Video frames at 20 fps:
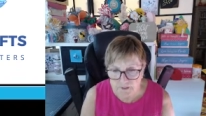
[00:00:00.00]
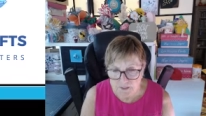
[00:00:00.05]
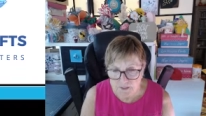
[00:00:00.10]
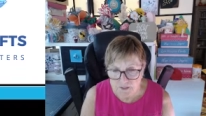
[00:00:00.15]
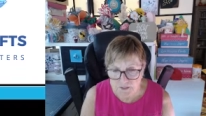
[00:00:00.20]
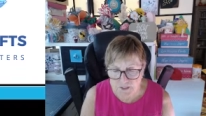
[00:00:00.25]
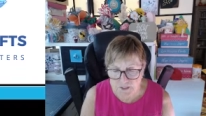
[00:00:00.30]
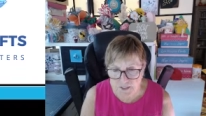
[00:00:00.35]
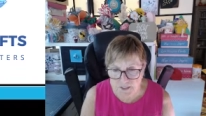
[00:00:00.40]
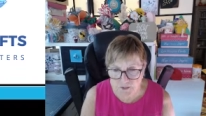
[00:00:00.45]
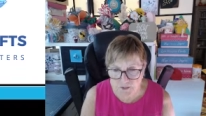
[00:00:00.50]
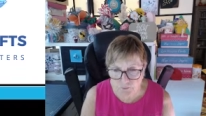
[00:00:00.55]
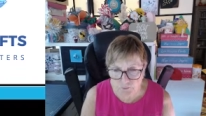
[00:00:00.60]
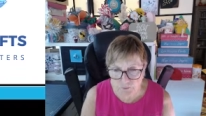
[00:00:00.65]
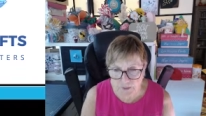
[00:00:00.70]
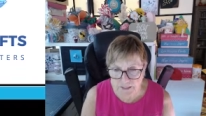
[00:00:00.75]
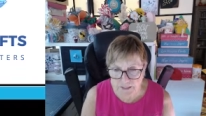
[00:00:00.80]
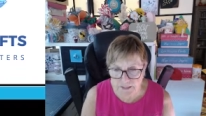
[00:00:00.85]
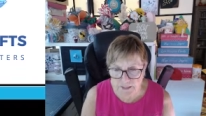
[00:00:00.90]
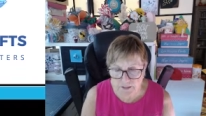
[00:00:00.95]
Tika
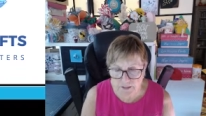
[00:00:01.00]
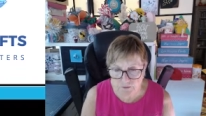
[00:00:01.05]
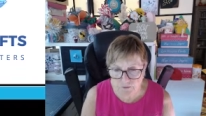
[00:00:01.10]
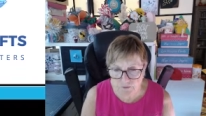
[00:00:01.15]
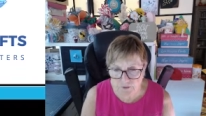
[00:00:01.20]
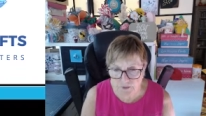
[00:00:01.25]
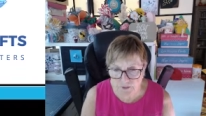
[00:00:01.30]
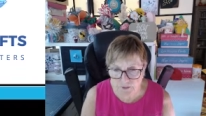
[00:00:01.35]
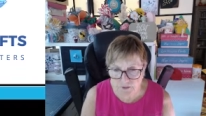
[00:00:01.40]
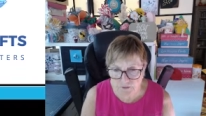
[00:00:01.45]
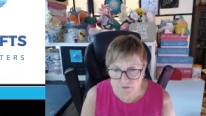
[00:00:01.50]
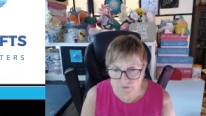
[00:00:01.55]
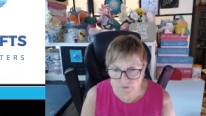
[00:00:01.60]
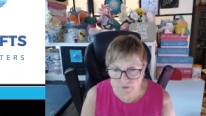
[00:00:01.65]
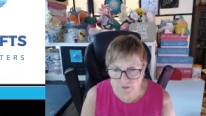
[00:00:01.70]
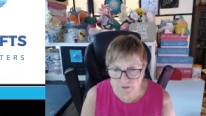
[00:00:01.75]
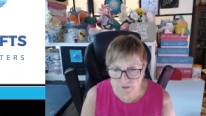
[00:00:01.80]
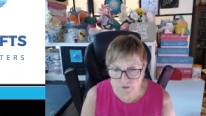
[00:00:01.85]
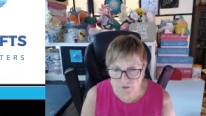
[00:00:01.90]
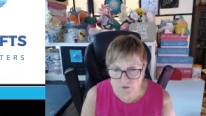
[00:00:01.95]
right now is
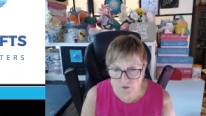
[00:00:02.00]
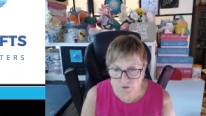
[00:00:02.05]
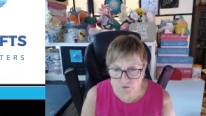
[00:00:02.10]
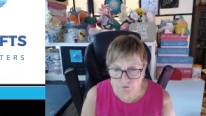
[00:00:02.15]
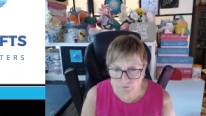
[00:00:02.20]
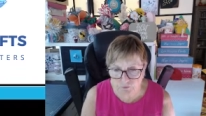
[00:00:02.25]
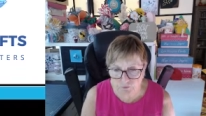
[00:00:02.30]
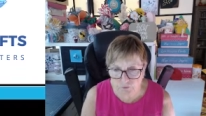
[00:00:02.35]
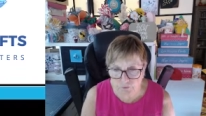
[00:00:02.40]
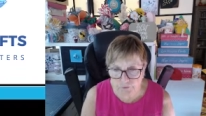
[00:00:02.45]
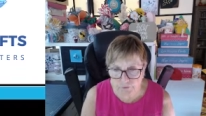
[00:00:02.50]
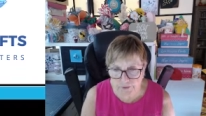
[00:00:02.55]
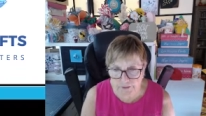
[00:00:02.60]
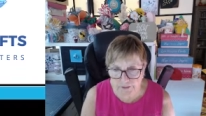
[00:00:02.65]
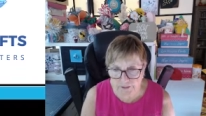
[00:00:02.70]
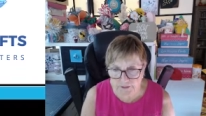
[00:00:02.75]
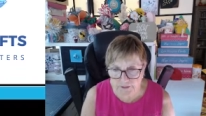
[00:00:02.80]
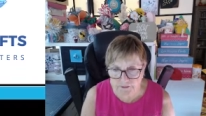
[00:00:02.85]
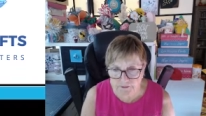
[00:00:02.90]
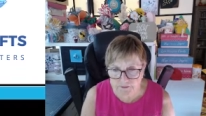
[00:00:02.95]
in Florida.